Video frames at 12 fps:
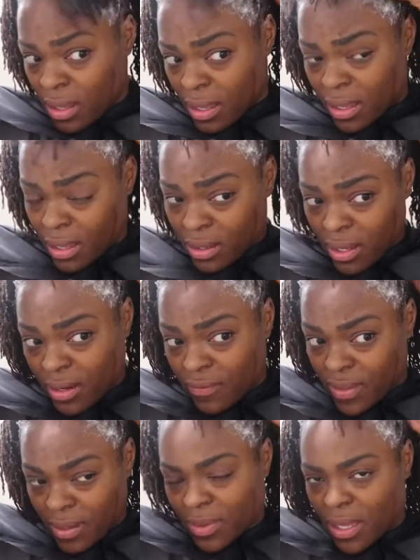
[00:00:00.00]
and none
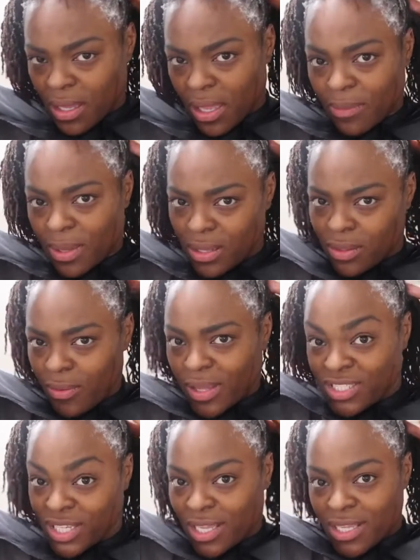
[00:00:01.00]
of them can get me the way
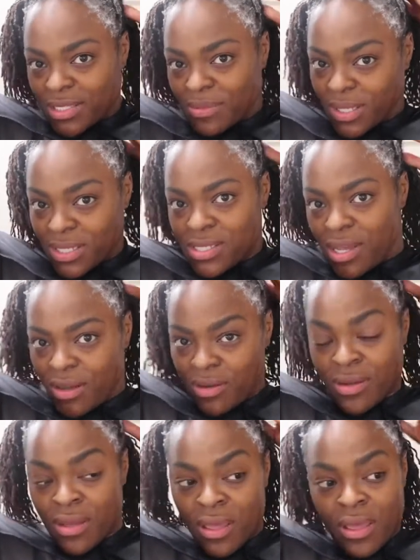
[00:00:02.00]
she gets me.
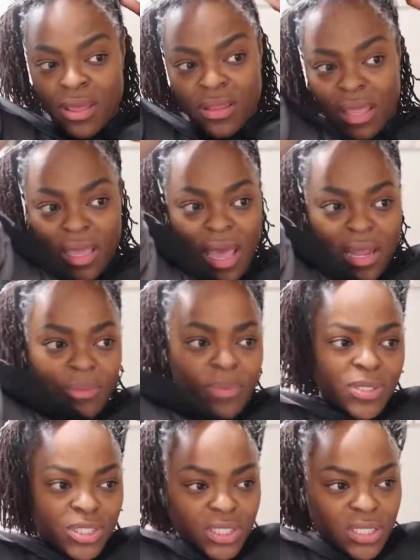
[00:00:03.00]
So that kind of
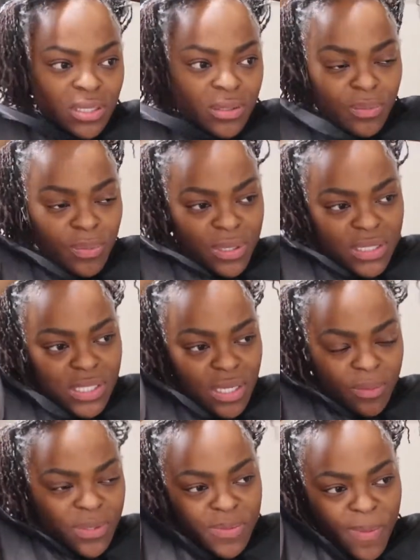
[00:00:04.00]
puts it
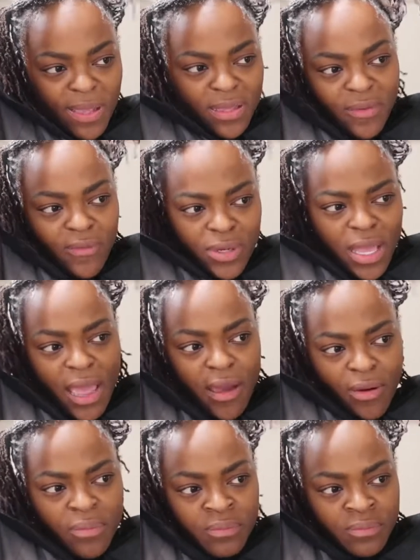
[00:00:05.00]
in perspective on
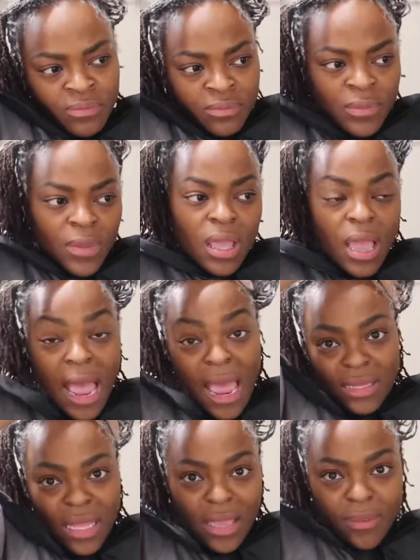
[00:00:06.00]
how
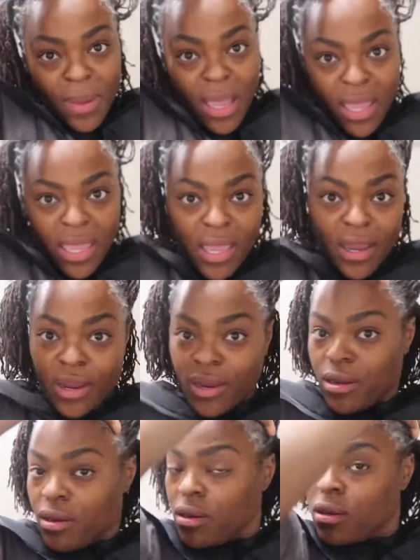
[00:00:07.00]
I like my
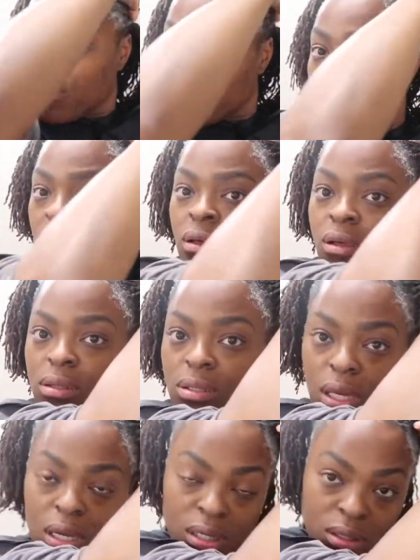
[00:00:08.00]
hair
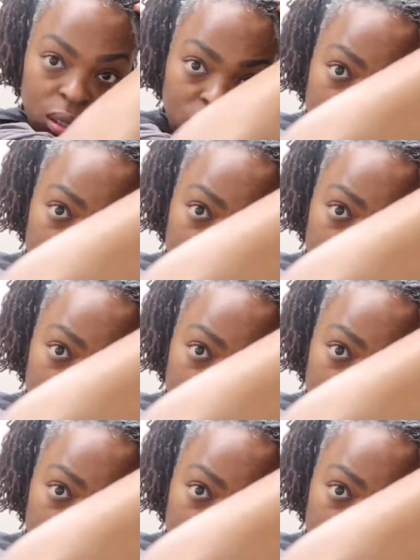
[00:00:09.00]
done.